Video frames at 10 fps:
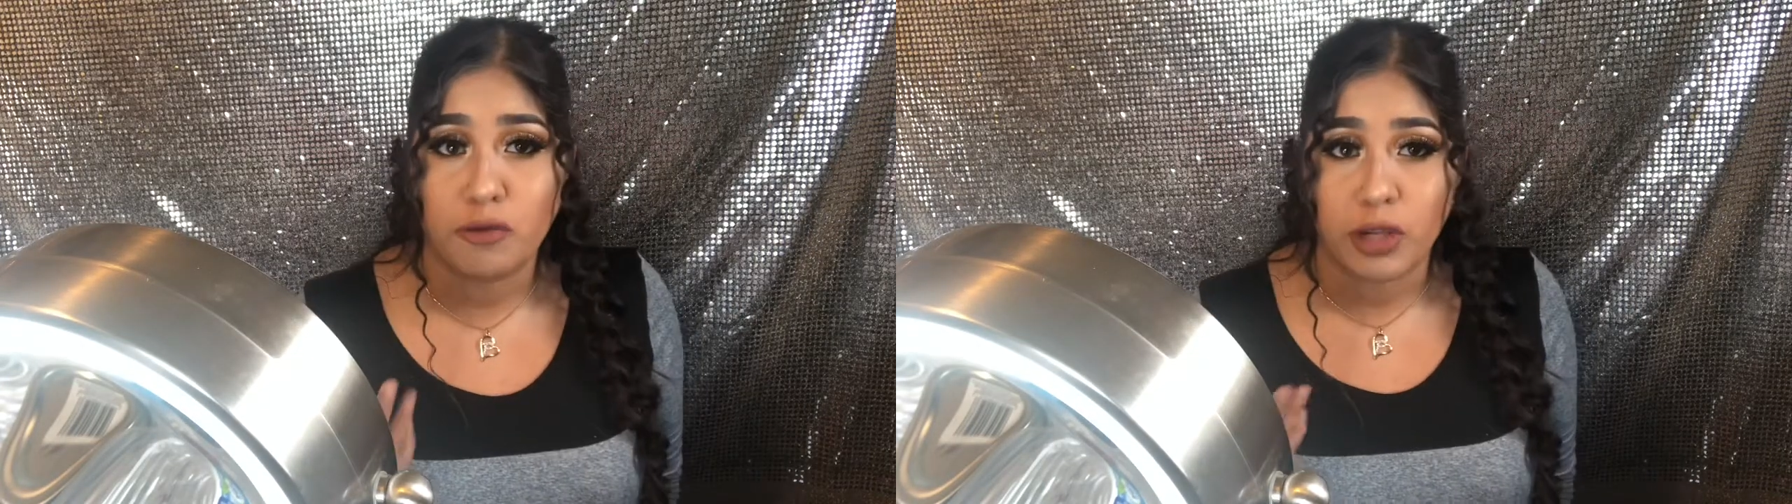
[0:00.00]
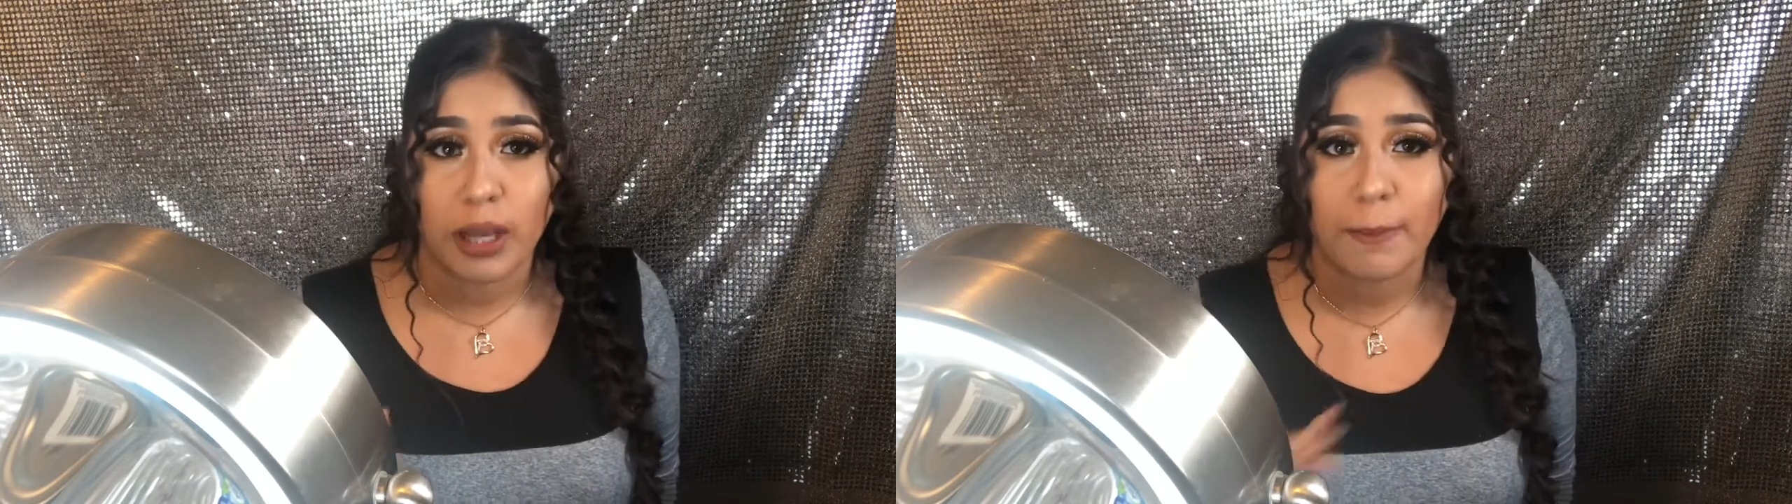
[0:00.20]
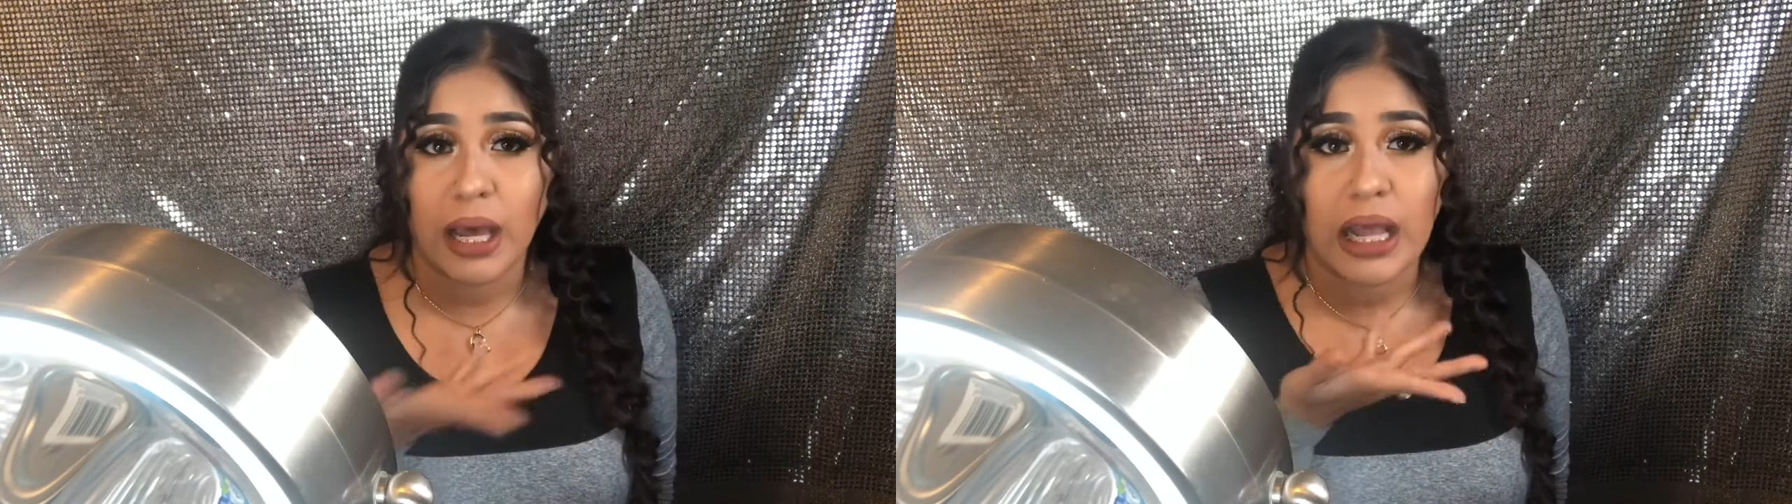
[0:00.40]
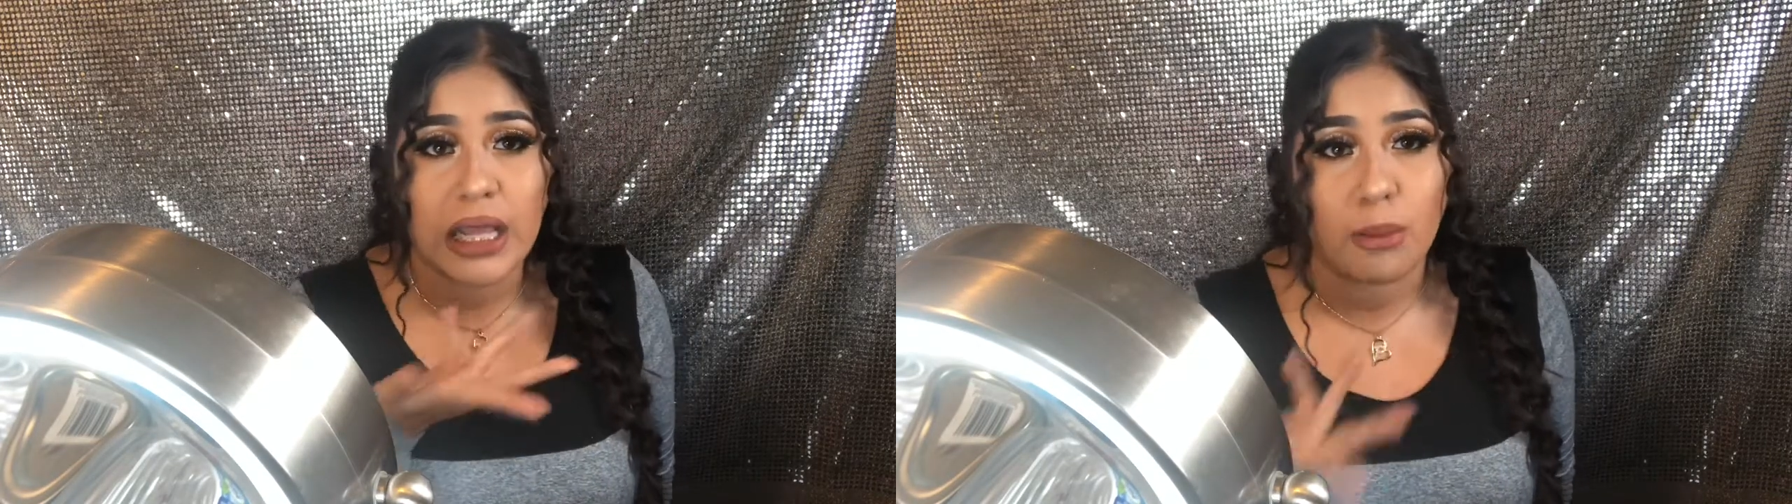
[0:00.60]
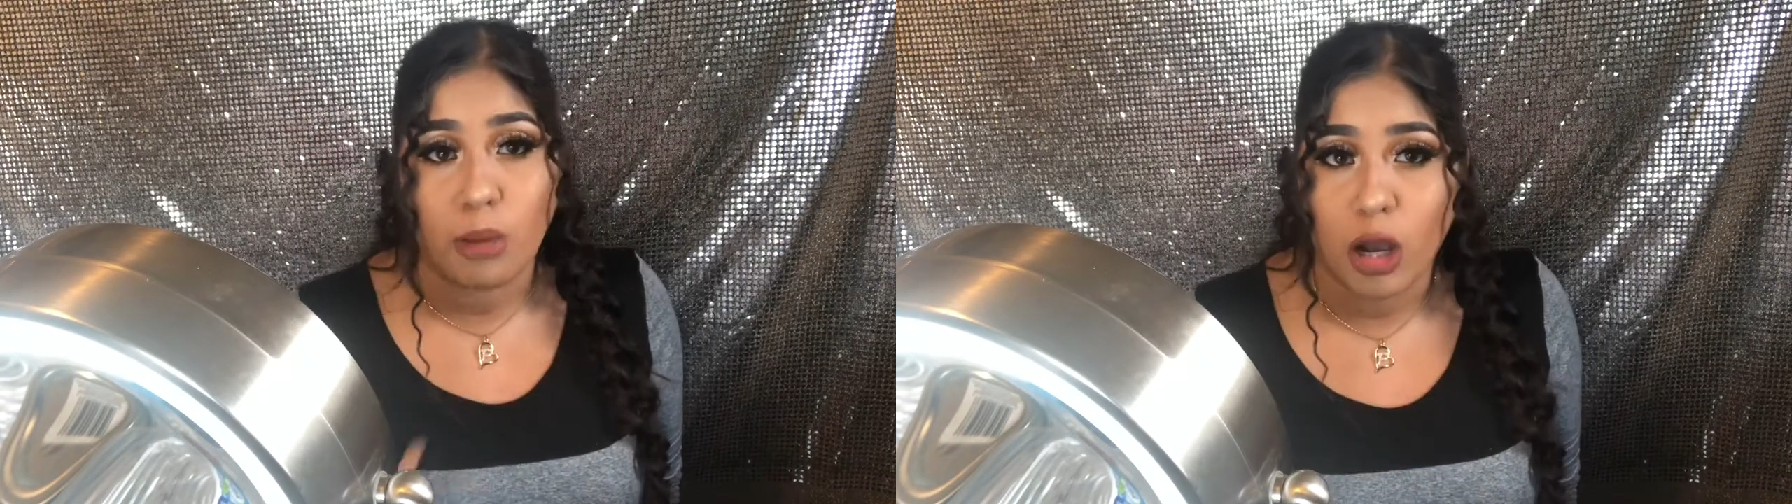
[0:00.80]
feel like, but I
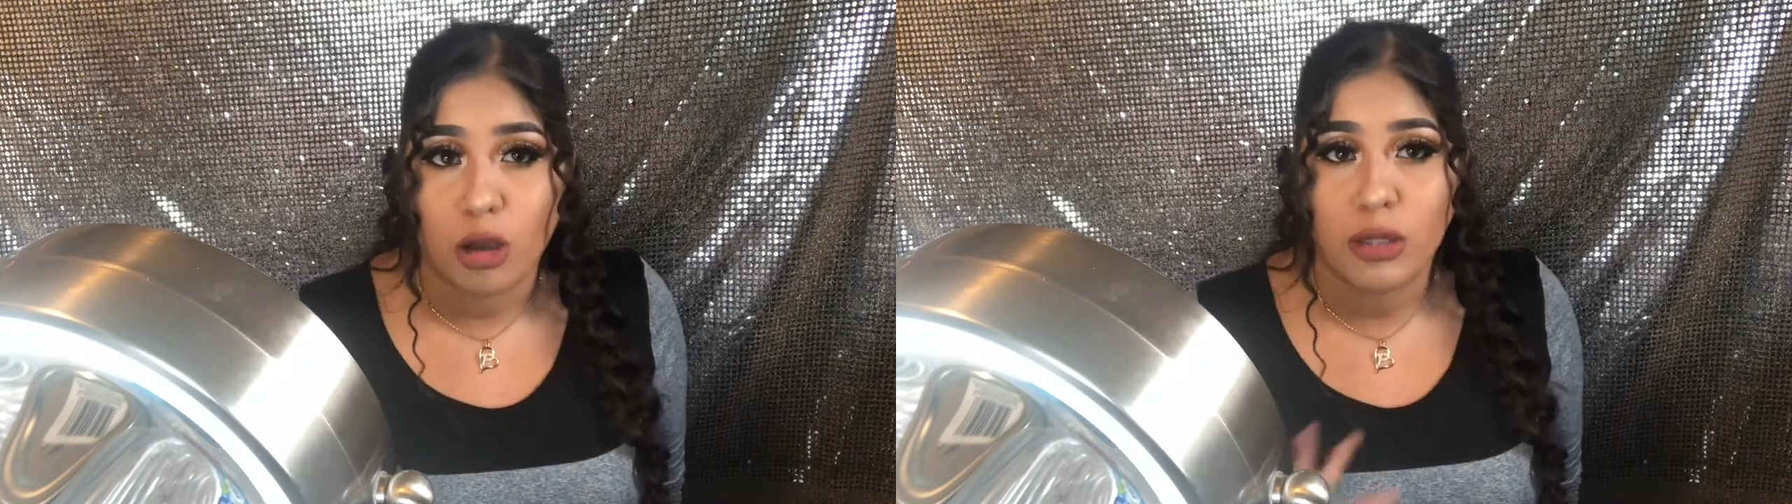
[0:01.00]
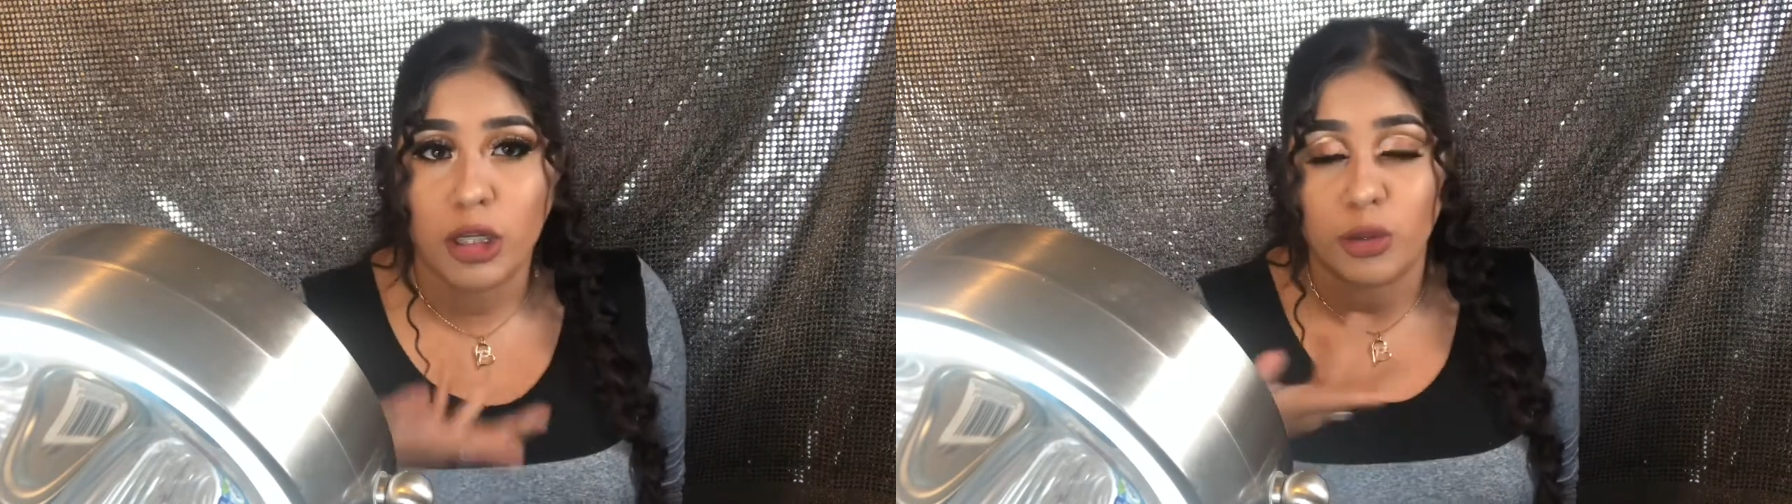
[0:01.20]
like brown.